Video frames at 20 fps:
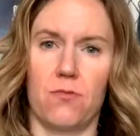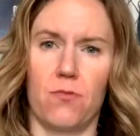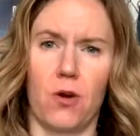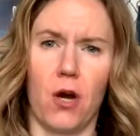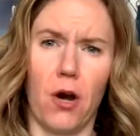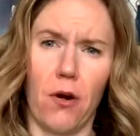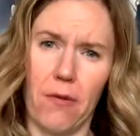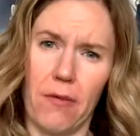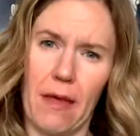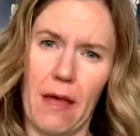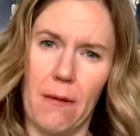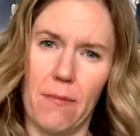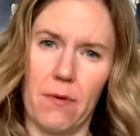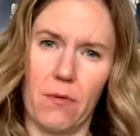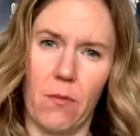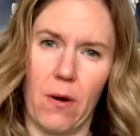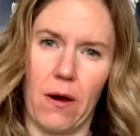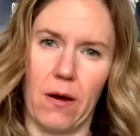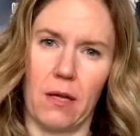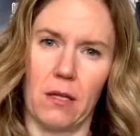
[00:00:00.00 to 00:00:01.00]
Currently, I've
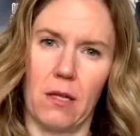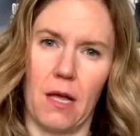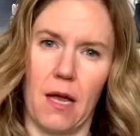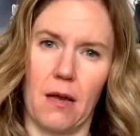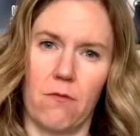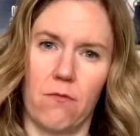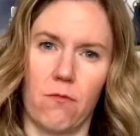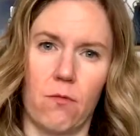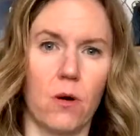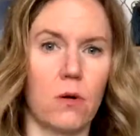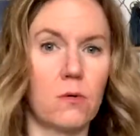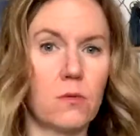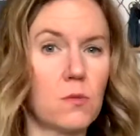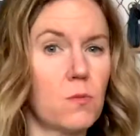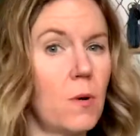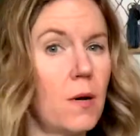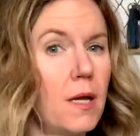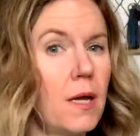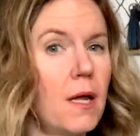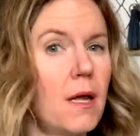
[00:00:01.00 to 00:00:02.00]
been wearing a lot of
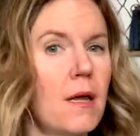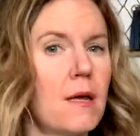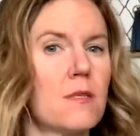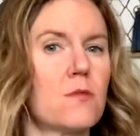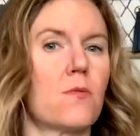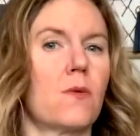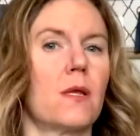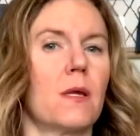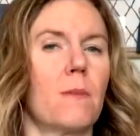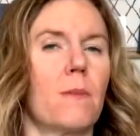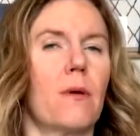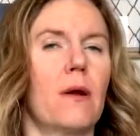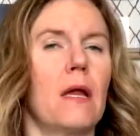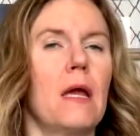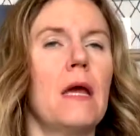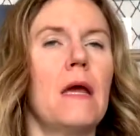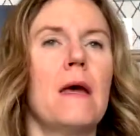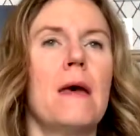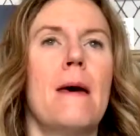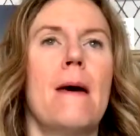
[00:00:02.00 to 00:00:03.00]
Rosewood. It's really
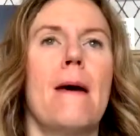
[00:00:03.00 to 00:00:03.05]
pretty.